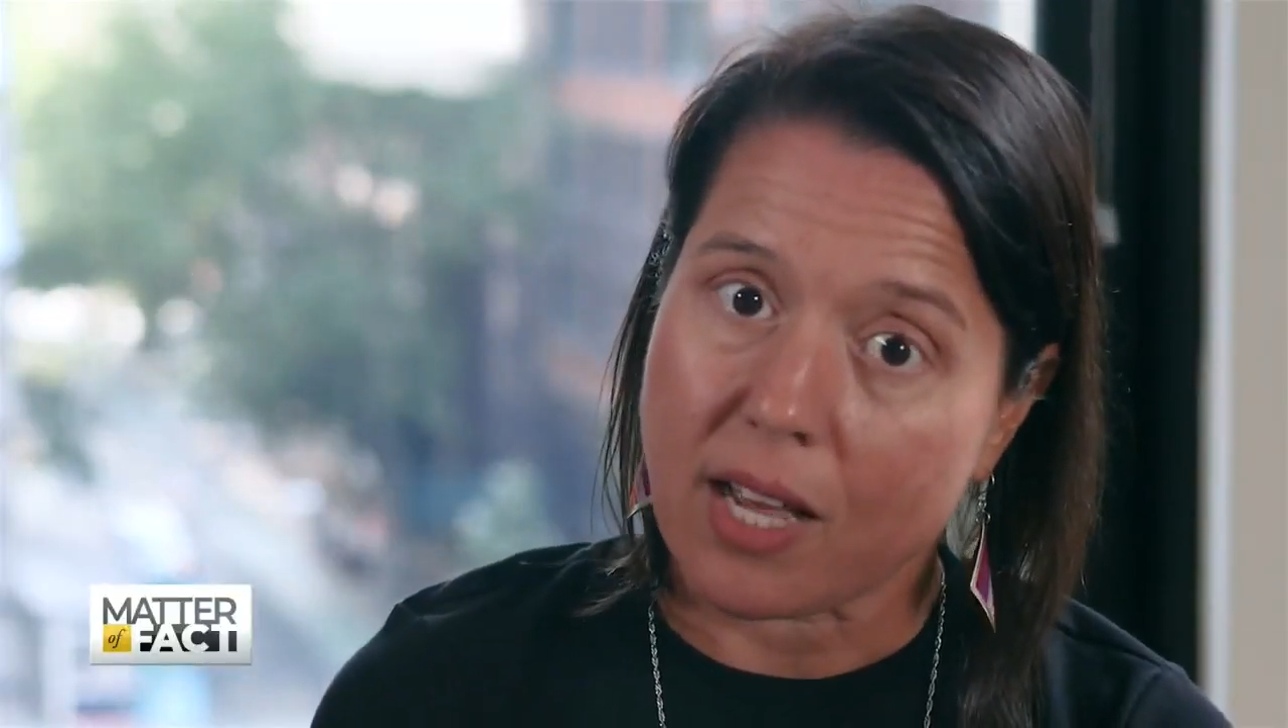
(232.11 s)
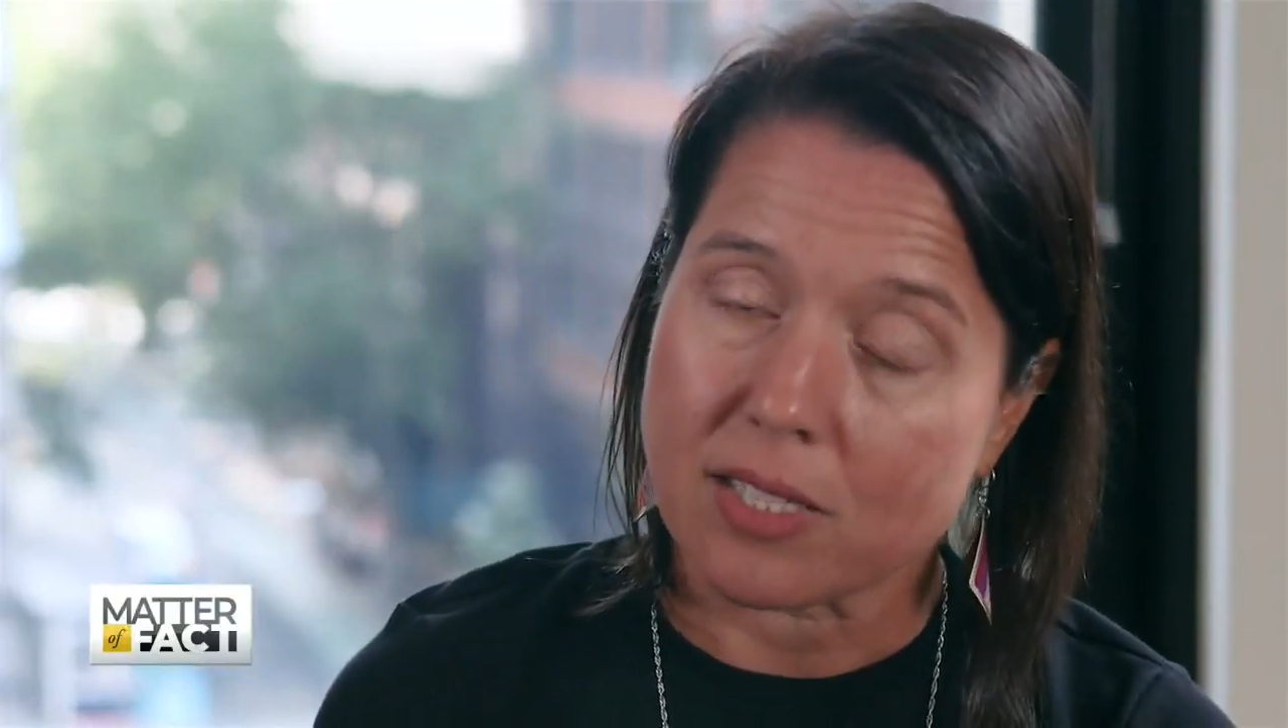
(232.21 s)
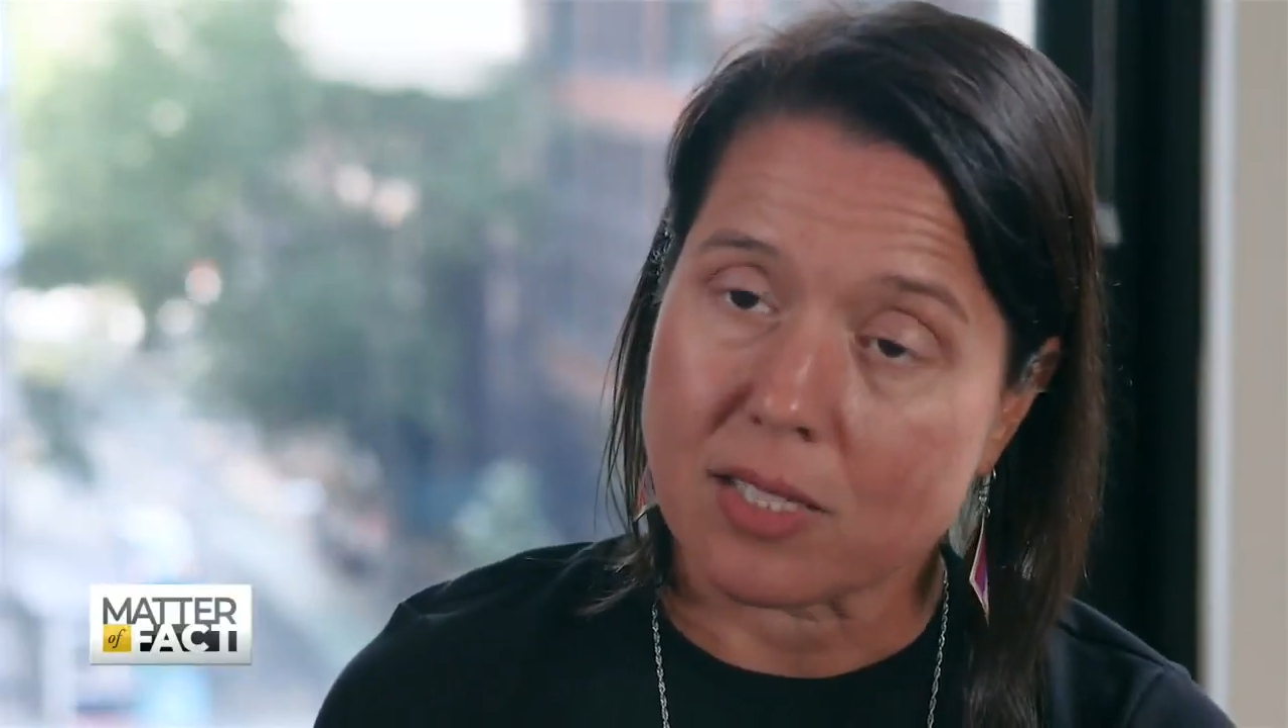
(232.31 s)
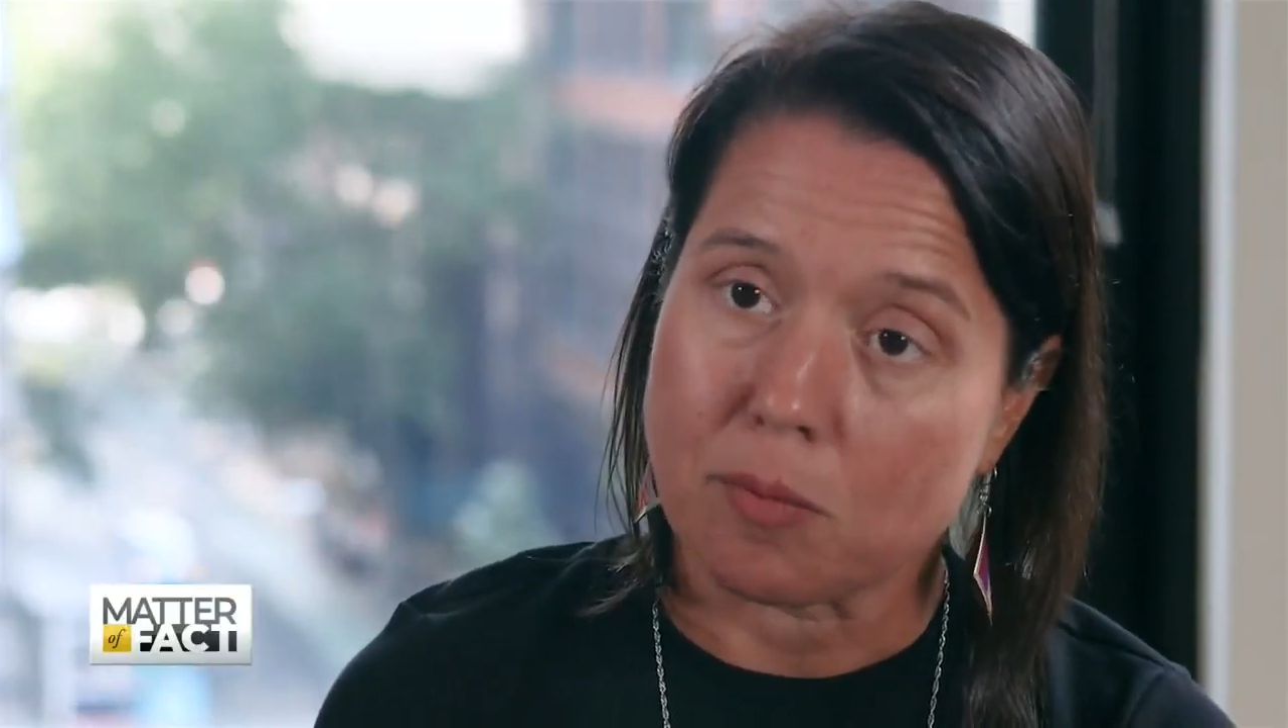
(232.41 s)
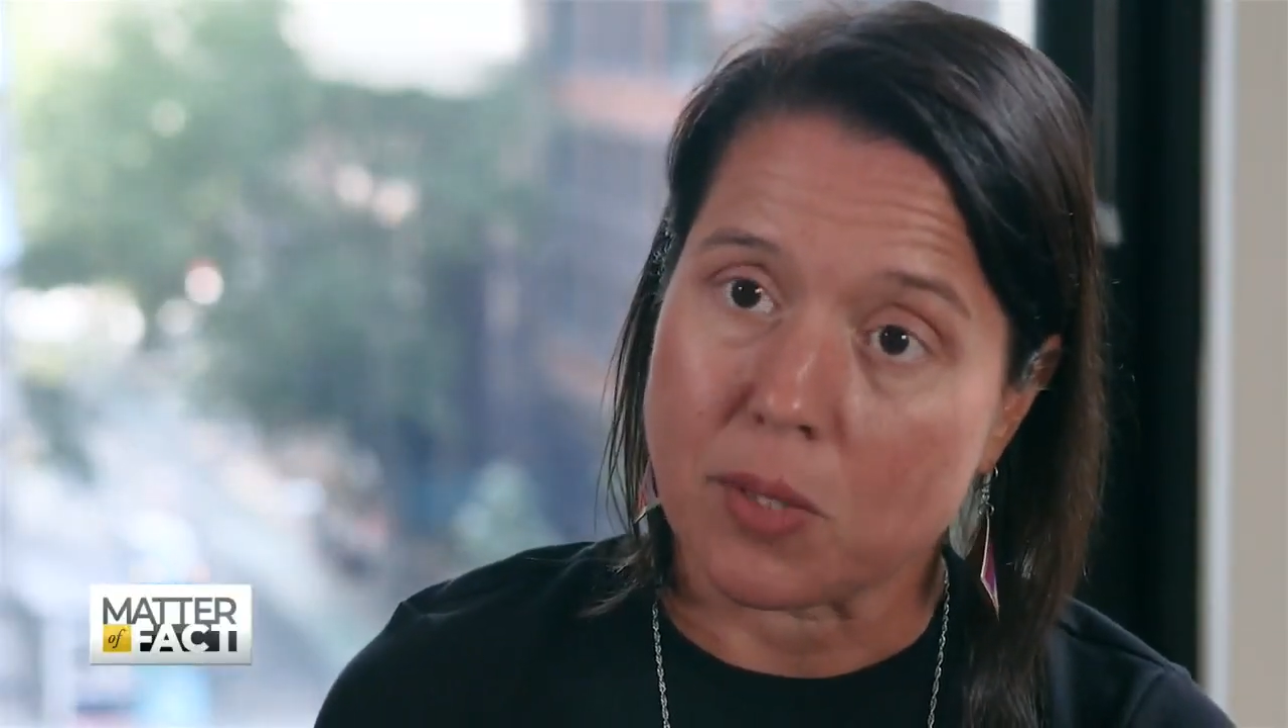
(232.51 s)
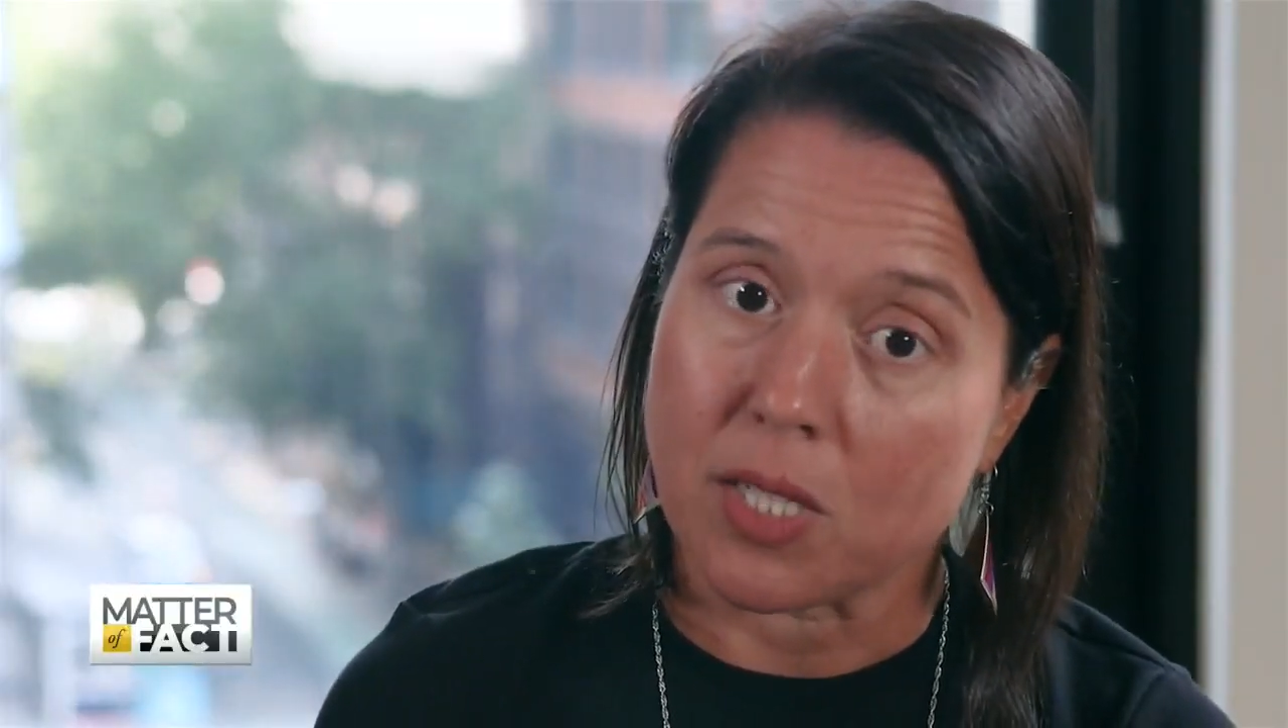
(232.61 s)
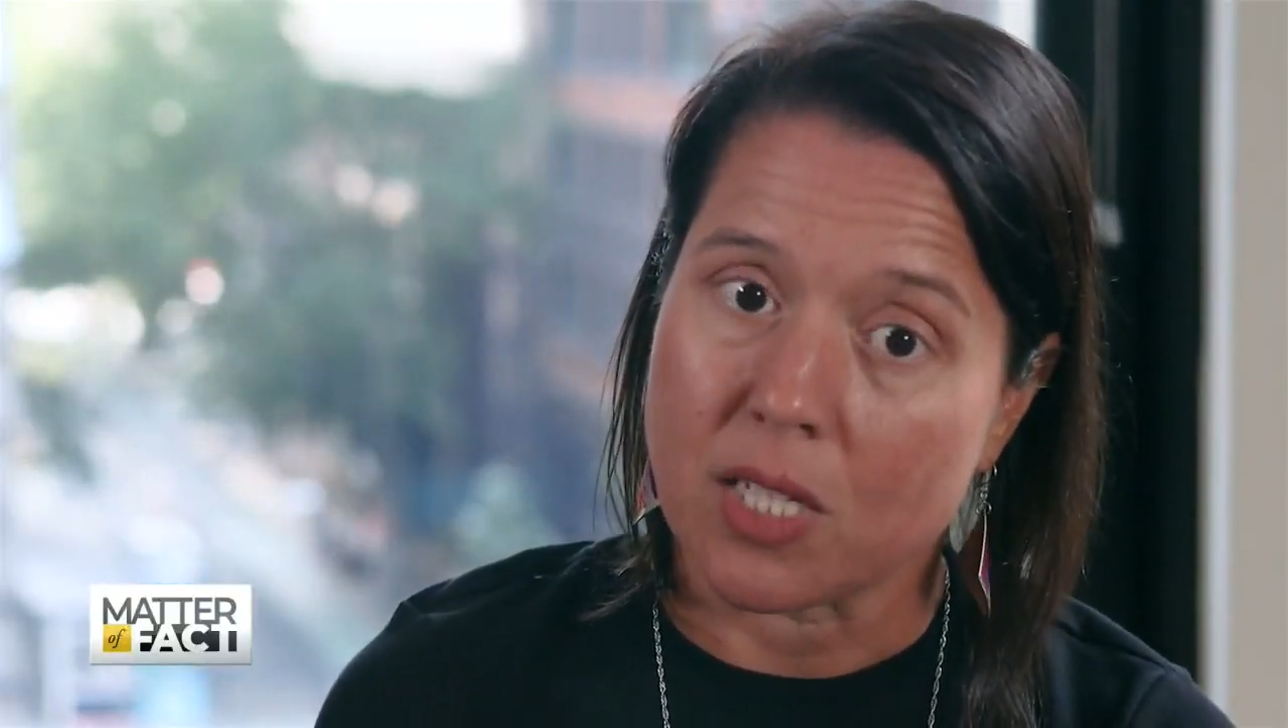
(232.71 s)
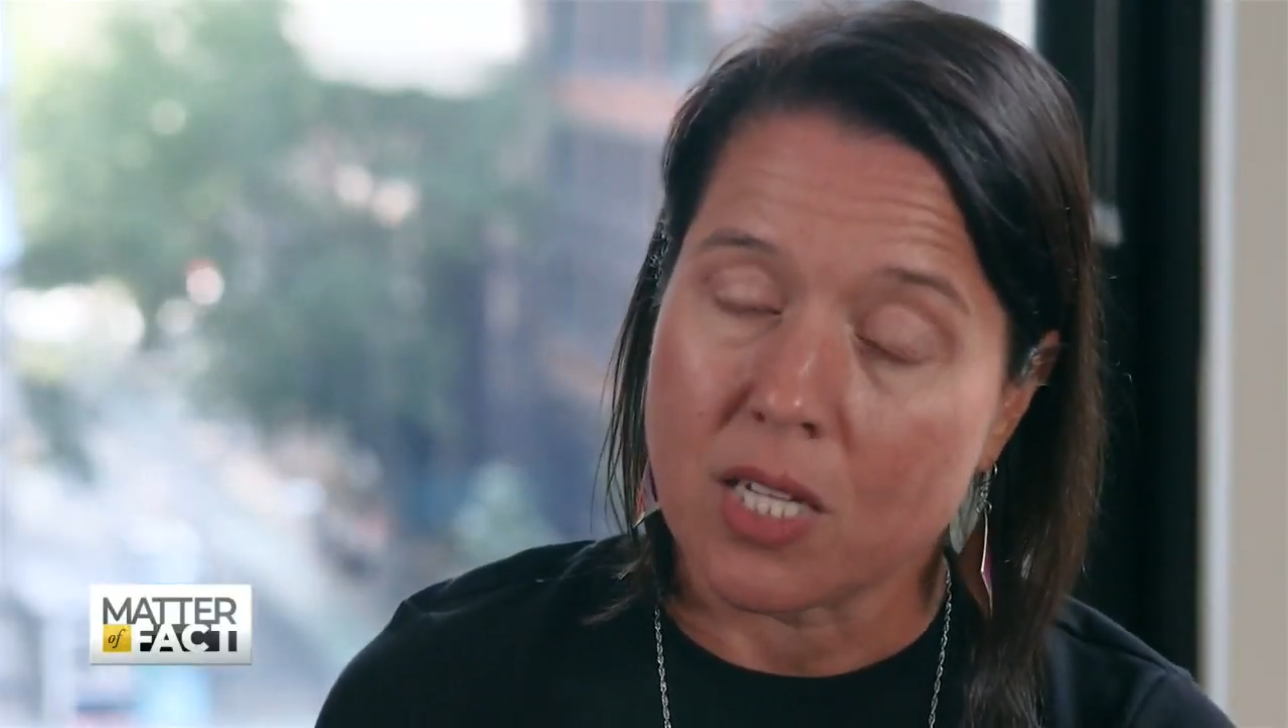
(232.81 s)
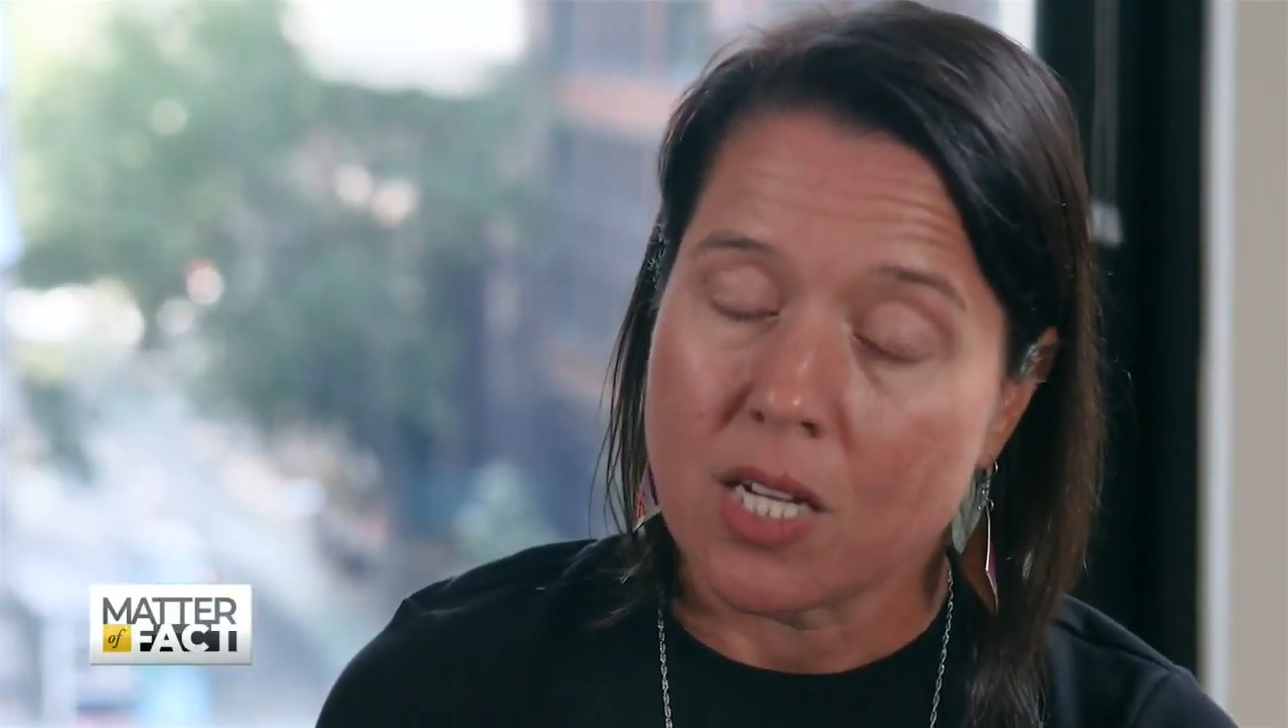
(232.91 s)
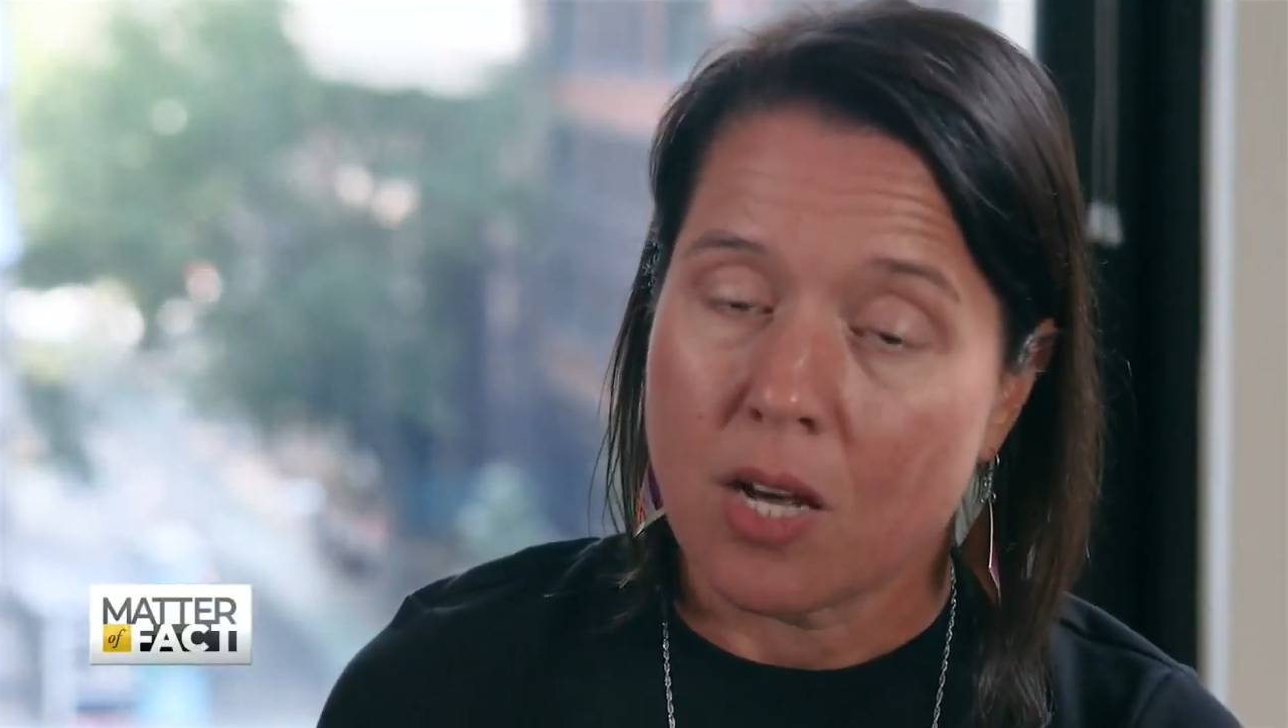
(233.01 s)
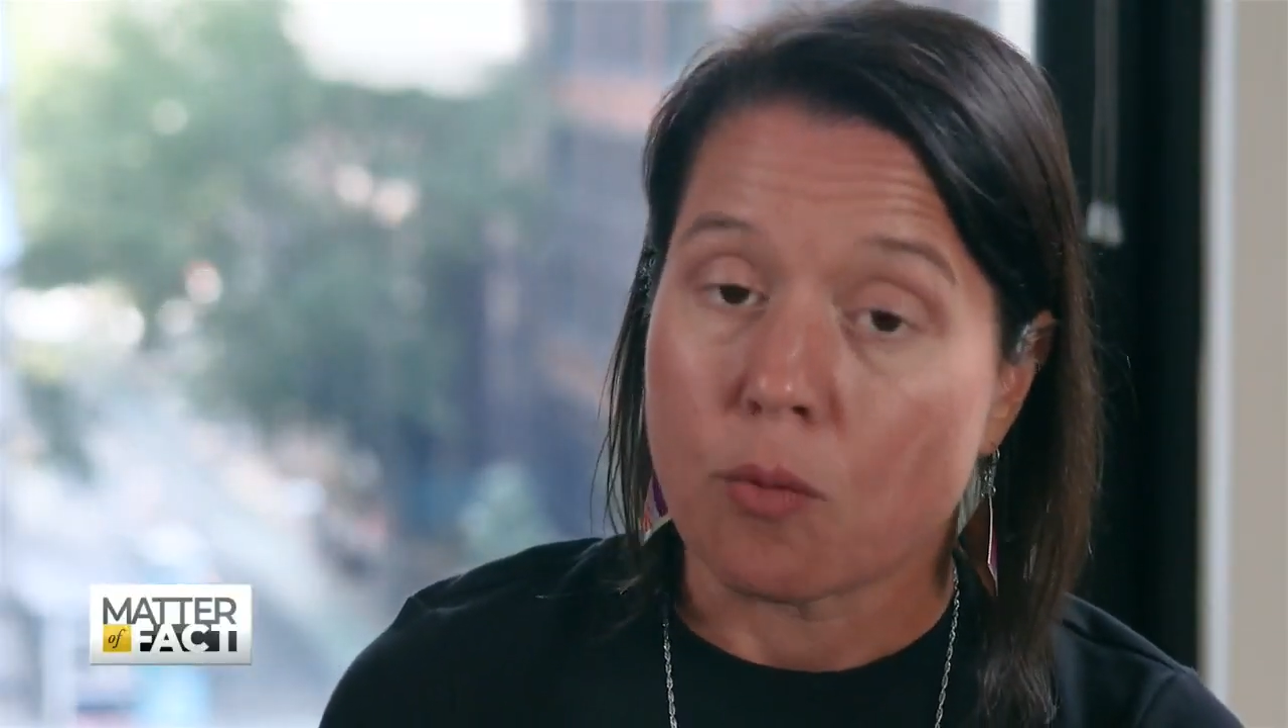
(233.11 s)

has to be